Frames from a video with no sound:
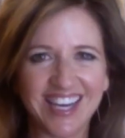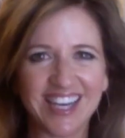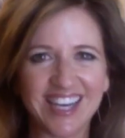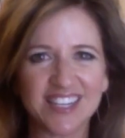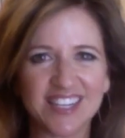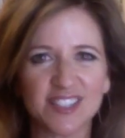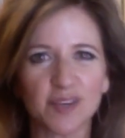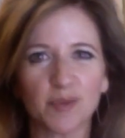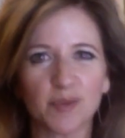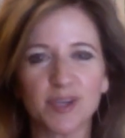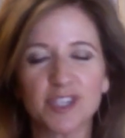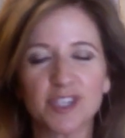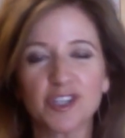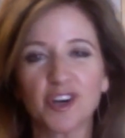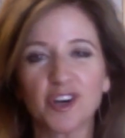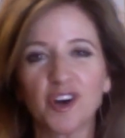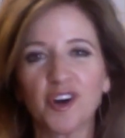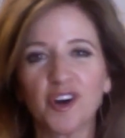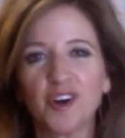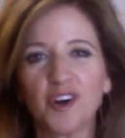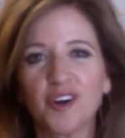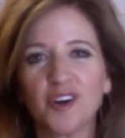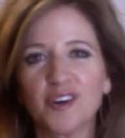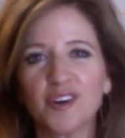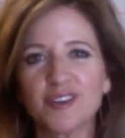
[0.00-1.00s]
to
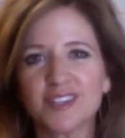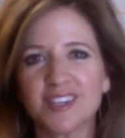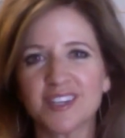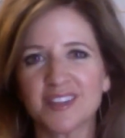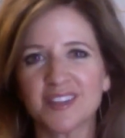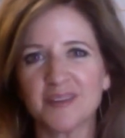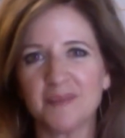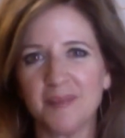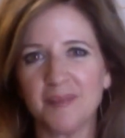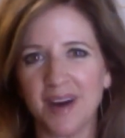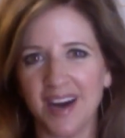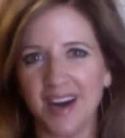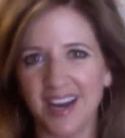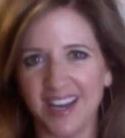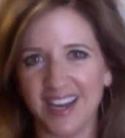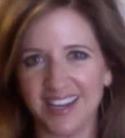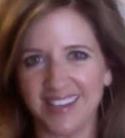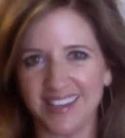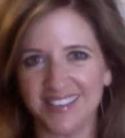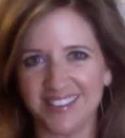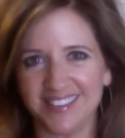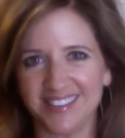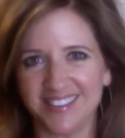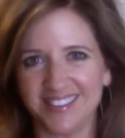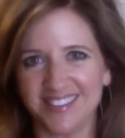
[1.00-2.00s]
return to the
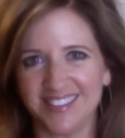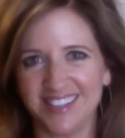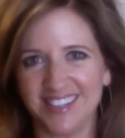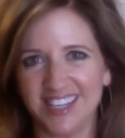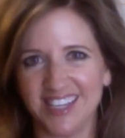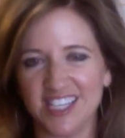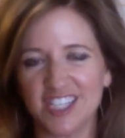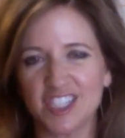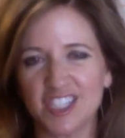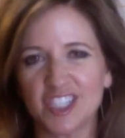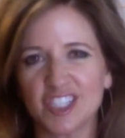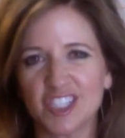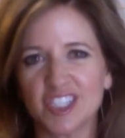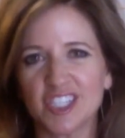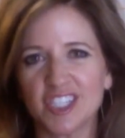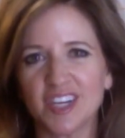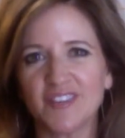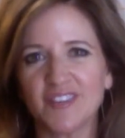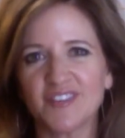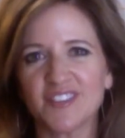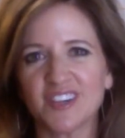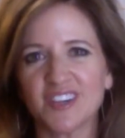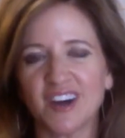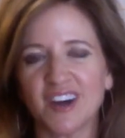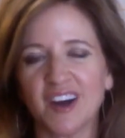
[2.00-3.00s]
mind,
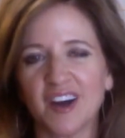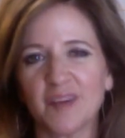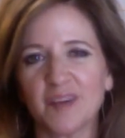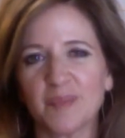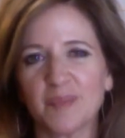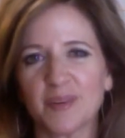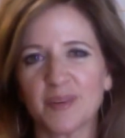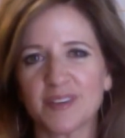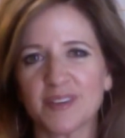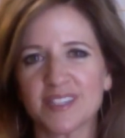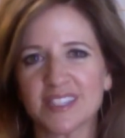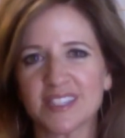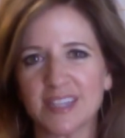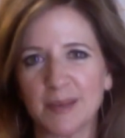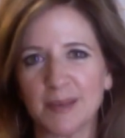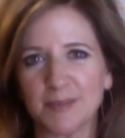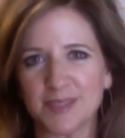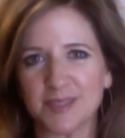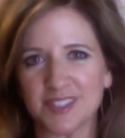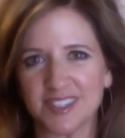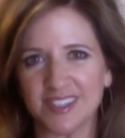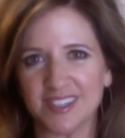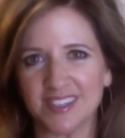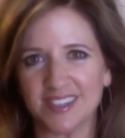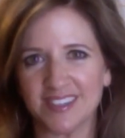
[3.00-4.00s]
shift our
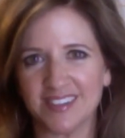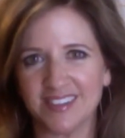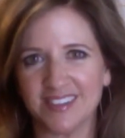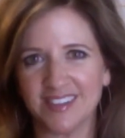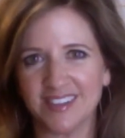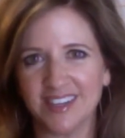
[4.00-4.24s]
perception.